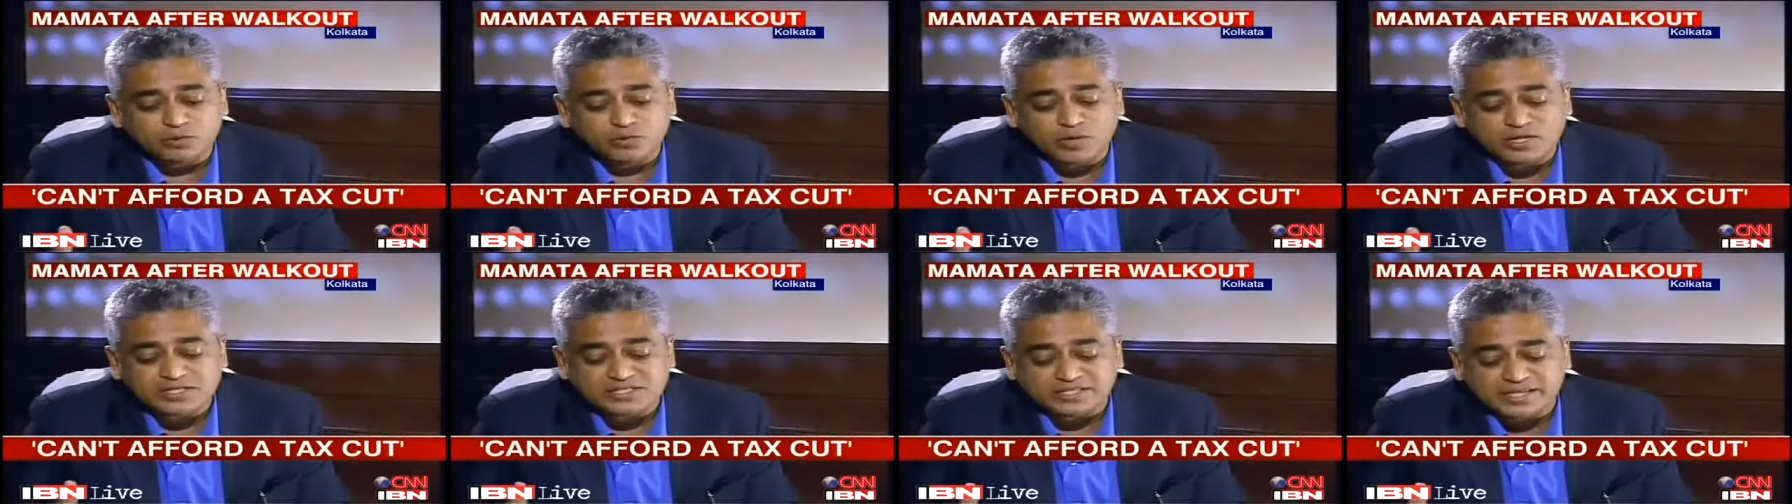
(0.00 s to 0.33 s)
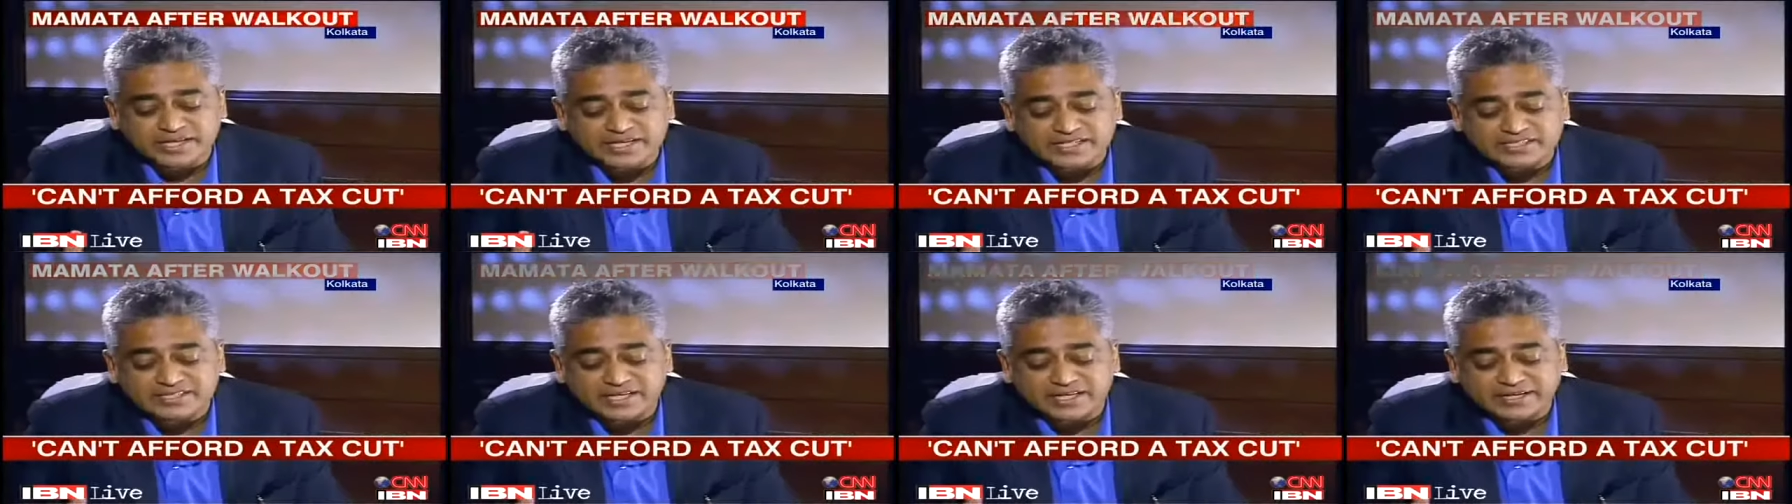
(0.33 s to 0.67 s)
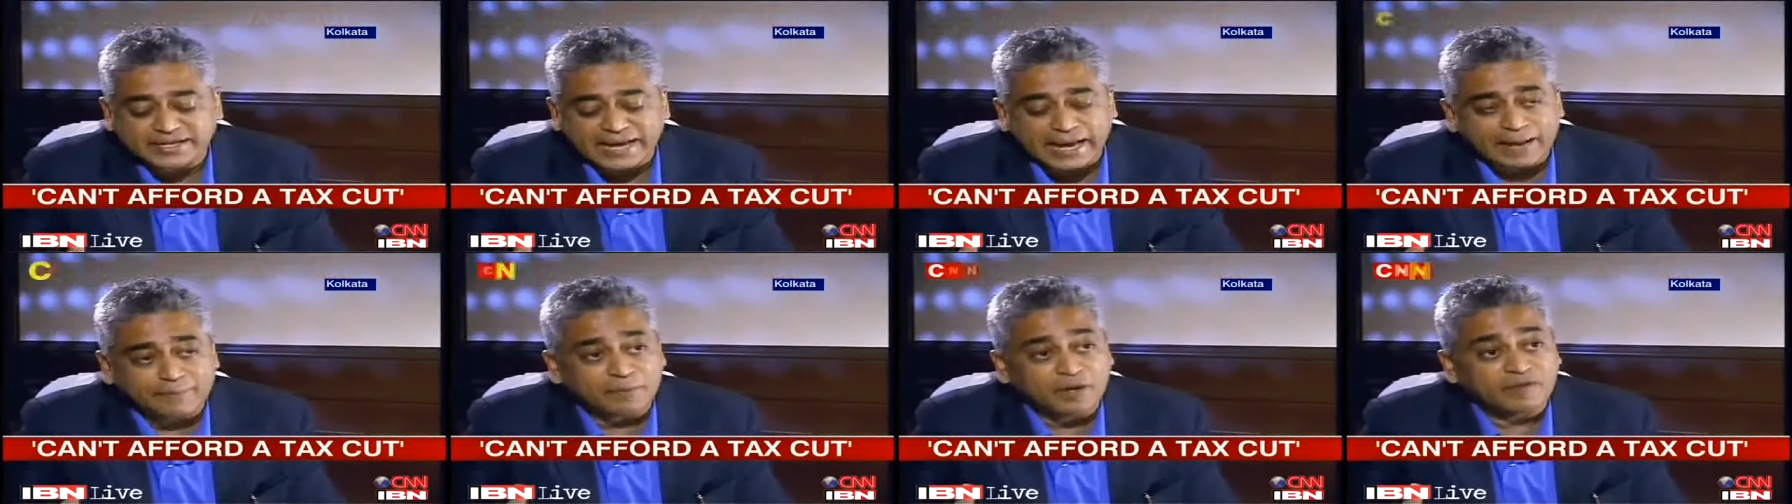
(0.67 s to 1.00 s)
who has raised the
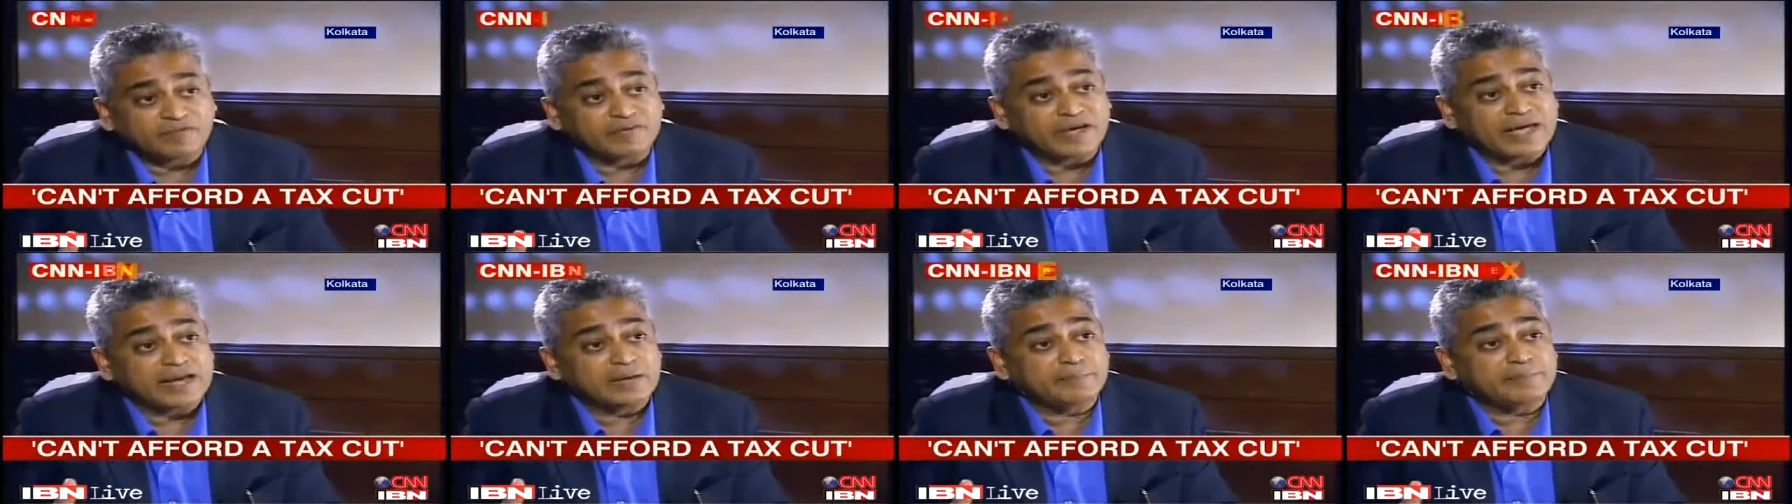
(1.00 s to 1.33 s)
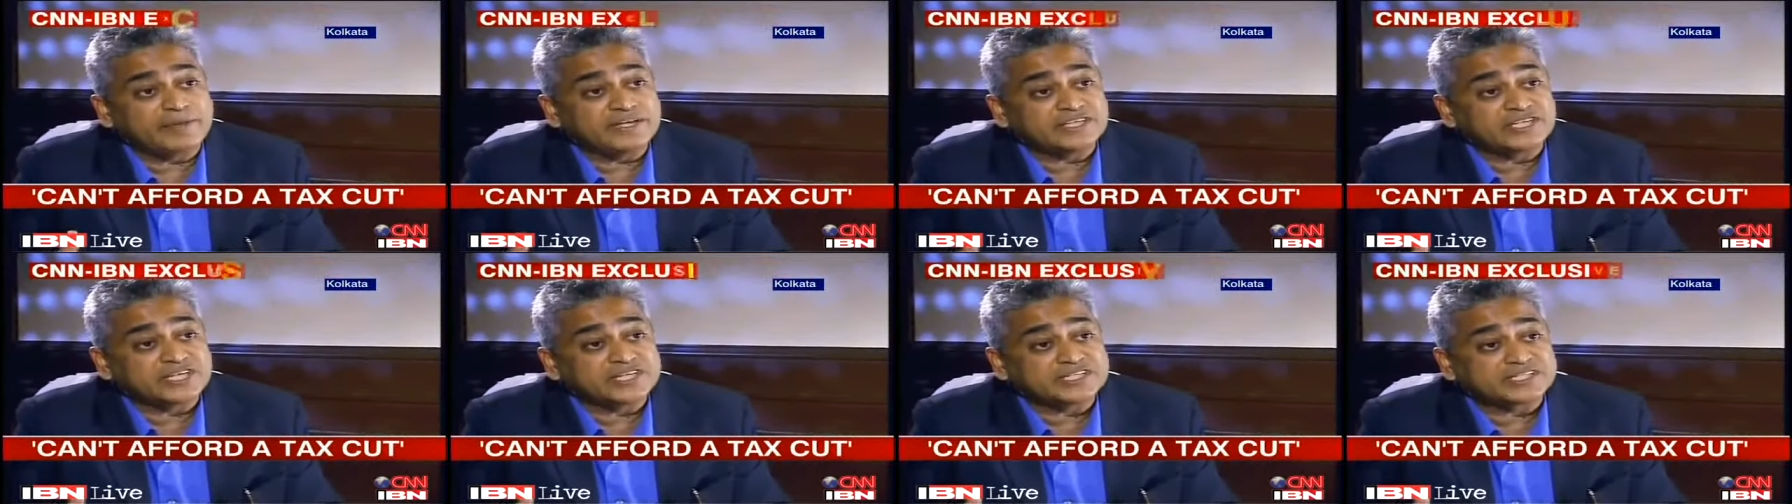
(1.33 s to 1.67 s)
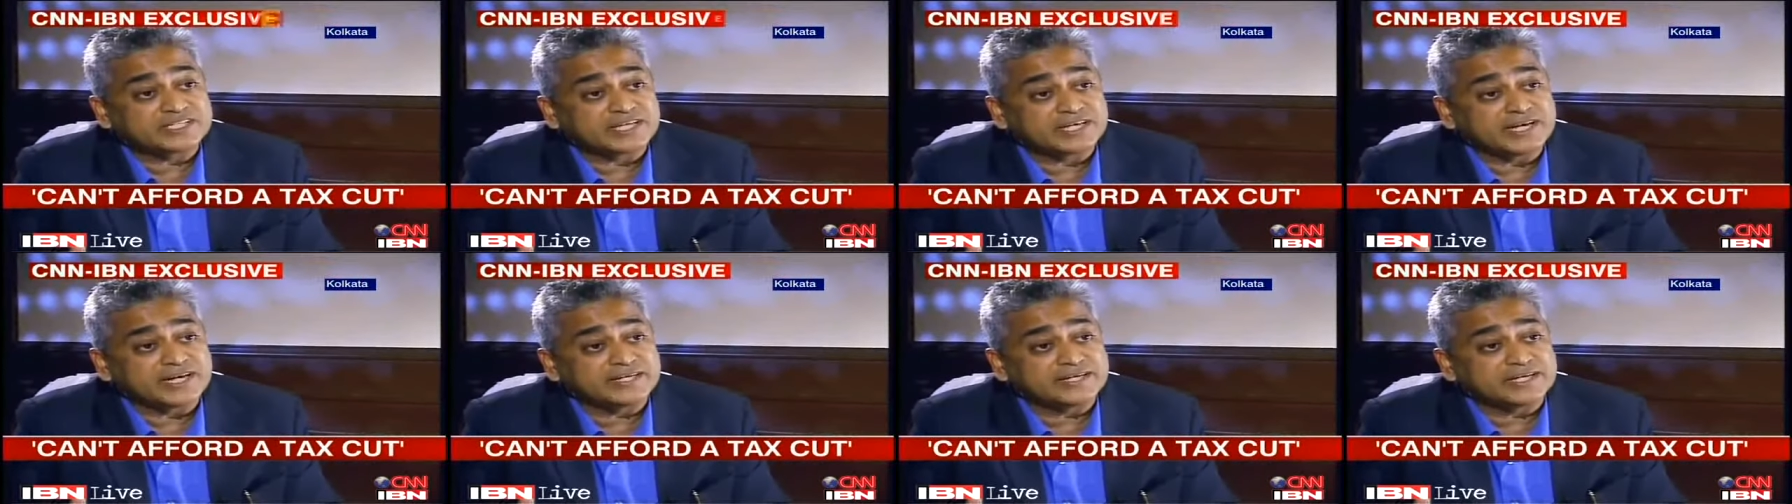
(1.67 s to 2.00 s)
cap of LPG
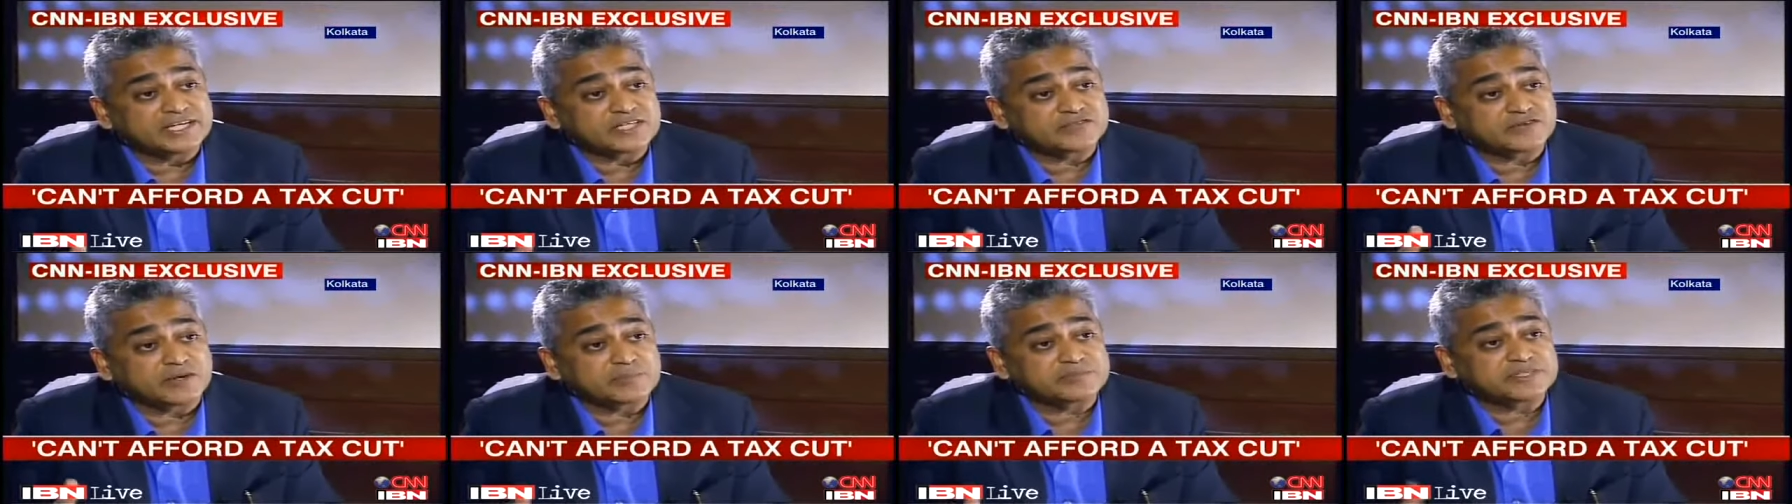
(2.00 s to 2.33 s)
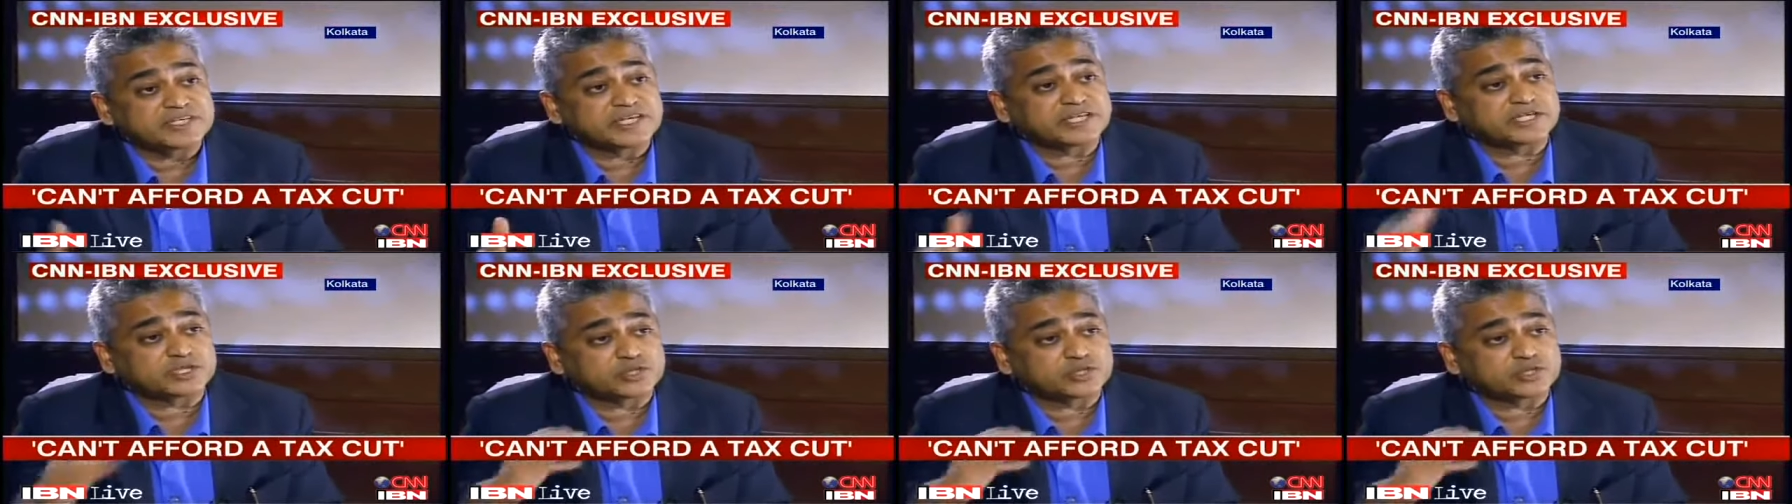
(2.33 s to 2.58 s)
cylinders from 6